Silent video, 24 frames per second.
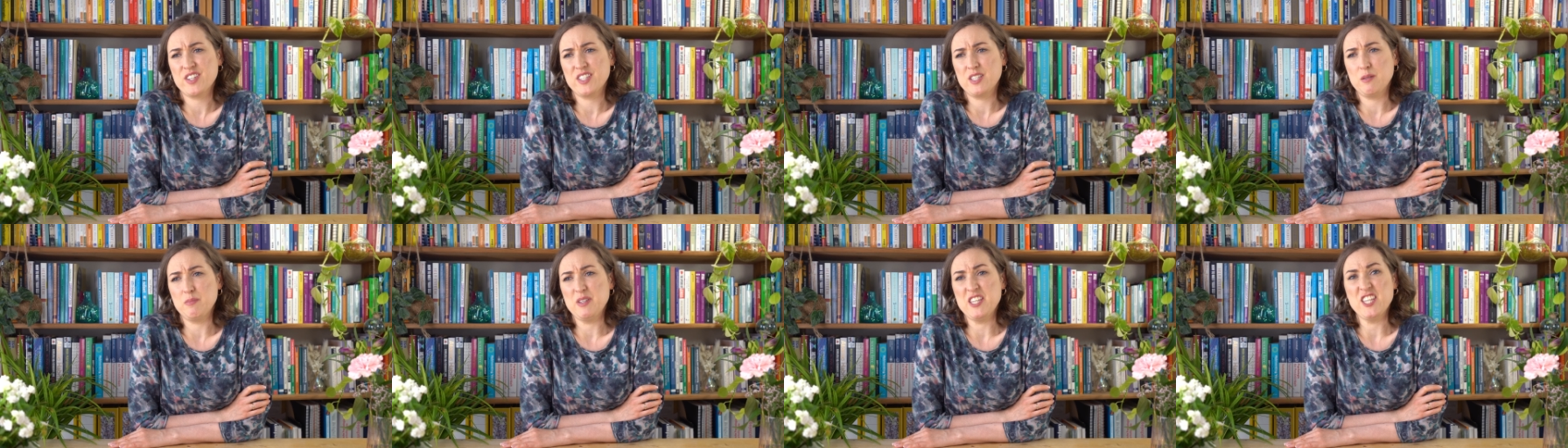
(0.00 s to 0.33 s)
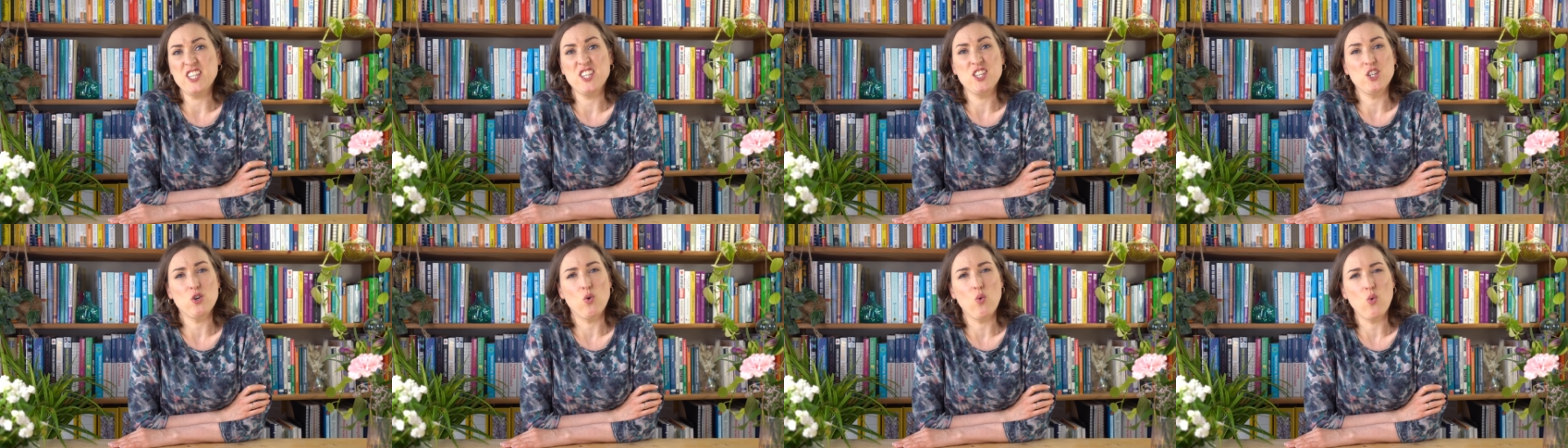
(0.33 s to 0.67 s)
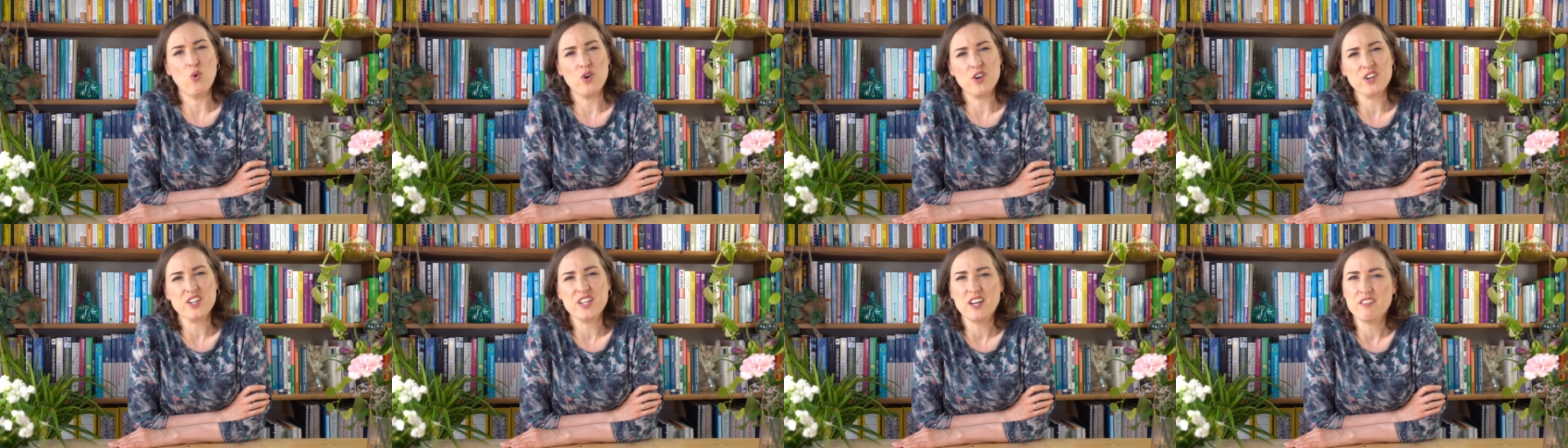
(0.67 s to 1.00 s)
to be
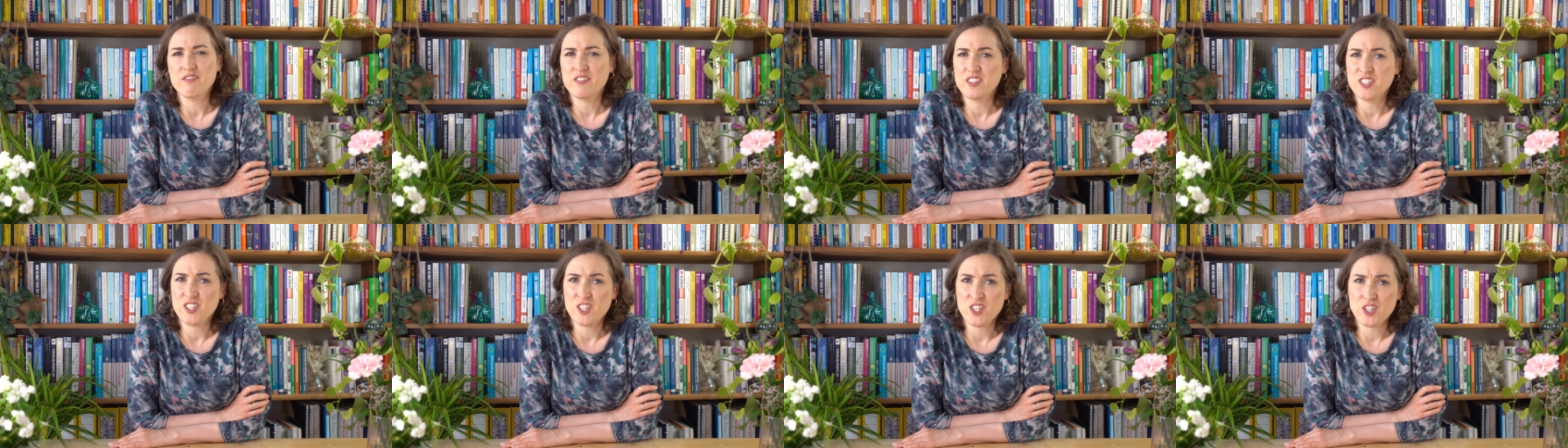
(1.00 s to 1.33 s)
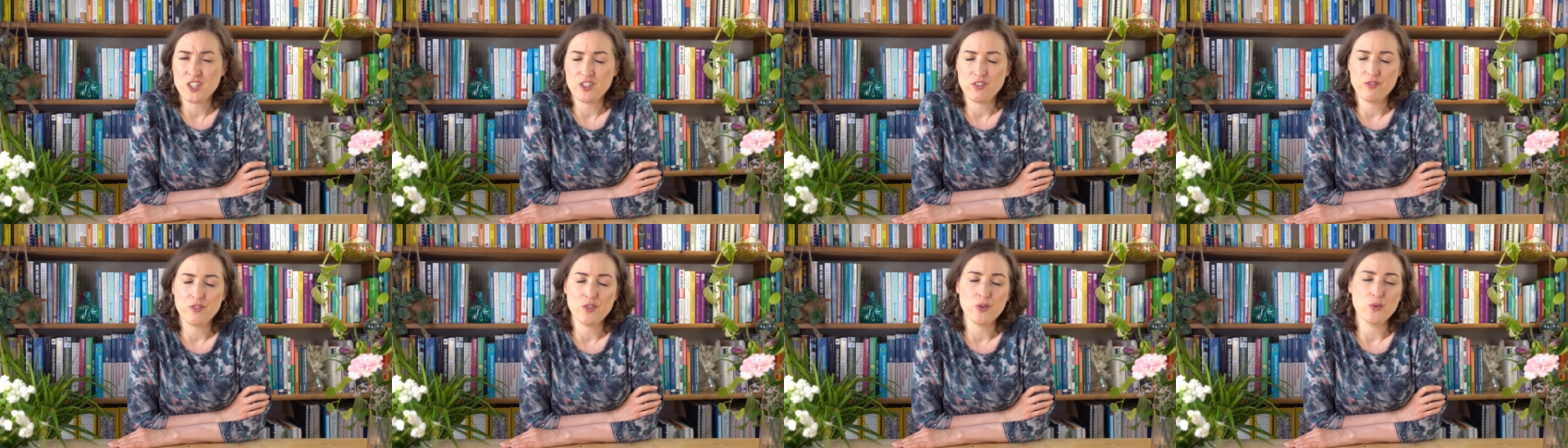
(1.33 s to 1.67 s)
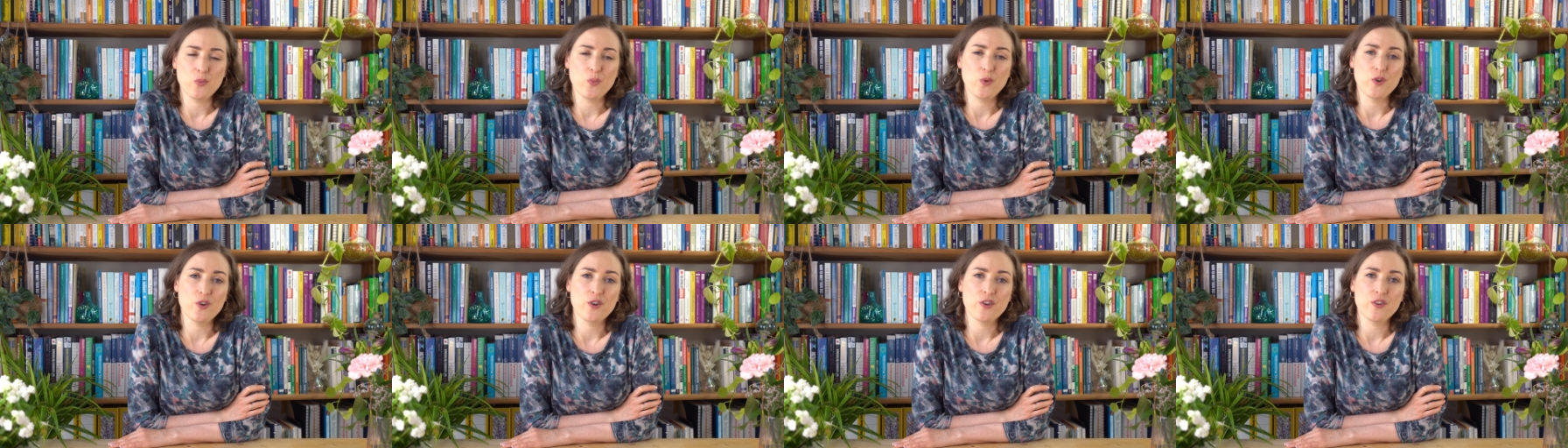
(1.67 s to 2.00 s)
your definition of
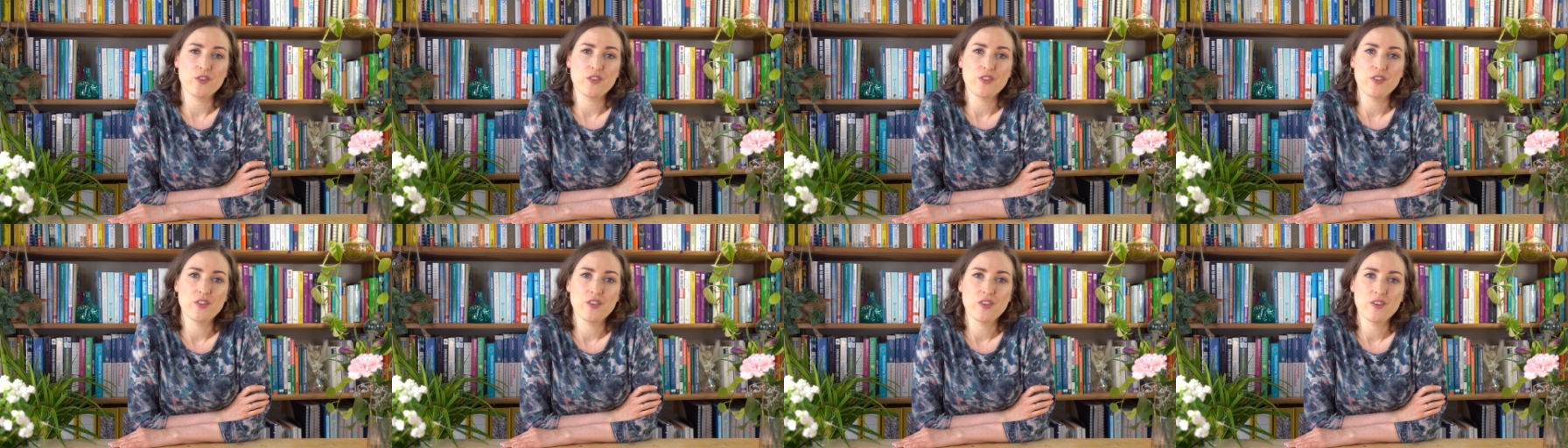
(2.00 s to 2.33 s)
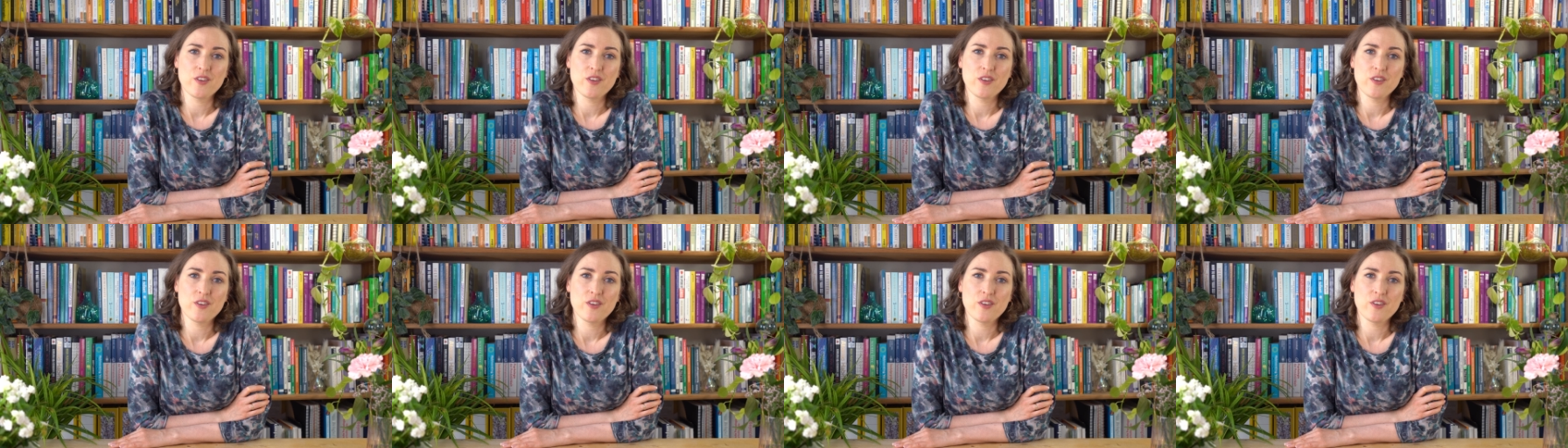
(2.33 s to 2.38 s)
your worth?